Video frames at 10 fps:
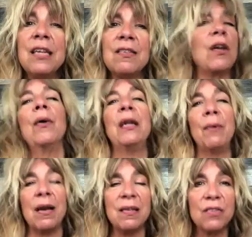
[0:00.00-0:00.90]
So
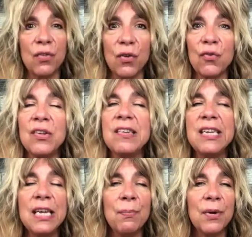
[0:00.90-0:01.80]
anyway, so those
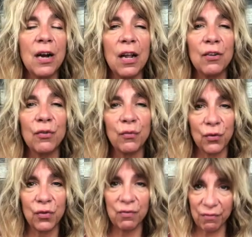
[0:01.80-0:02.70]
deep colored
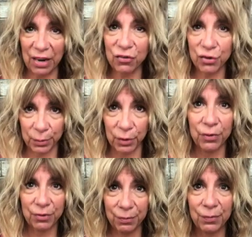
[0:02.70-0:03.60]
fruits and
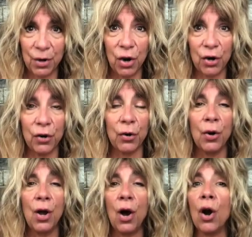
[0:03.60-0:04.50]
vegetables are
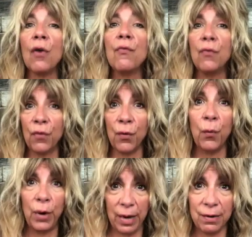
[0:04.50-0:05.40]
for the
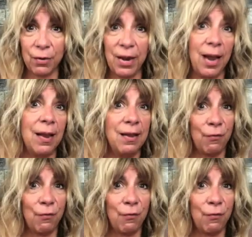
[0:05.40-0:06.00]
win, okay?